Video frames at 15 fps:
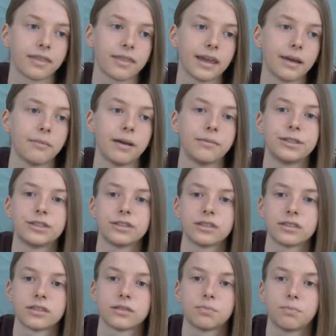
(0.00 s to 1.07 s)
they maybe just
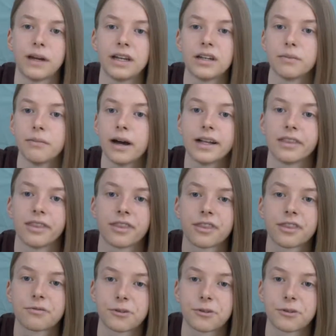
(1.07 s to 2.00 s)
spend a month